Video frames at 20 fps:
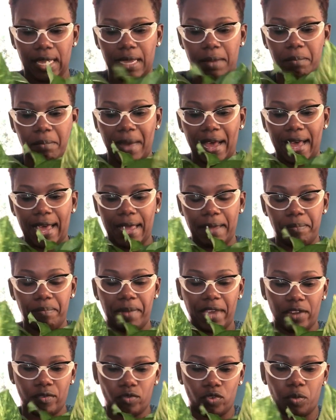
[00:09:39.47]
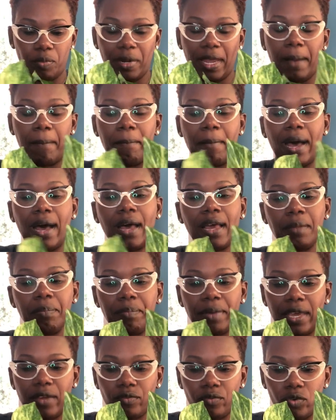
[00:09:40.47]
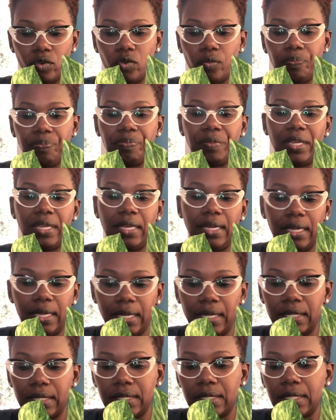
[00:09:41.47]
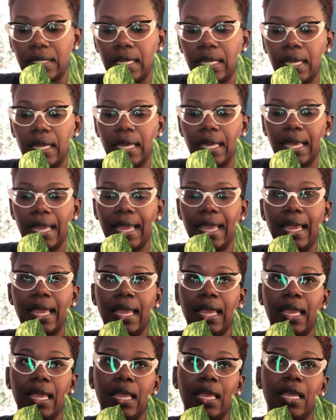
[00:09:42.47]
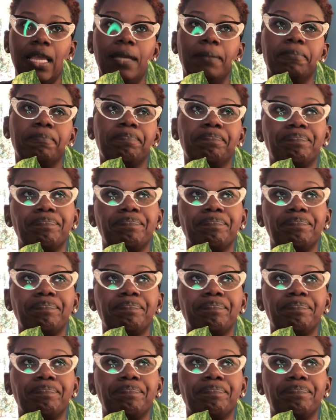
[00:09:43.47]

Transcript: in my bedroom. Now, my bedroom is a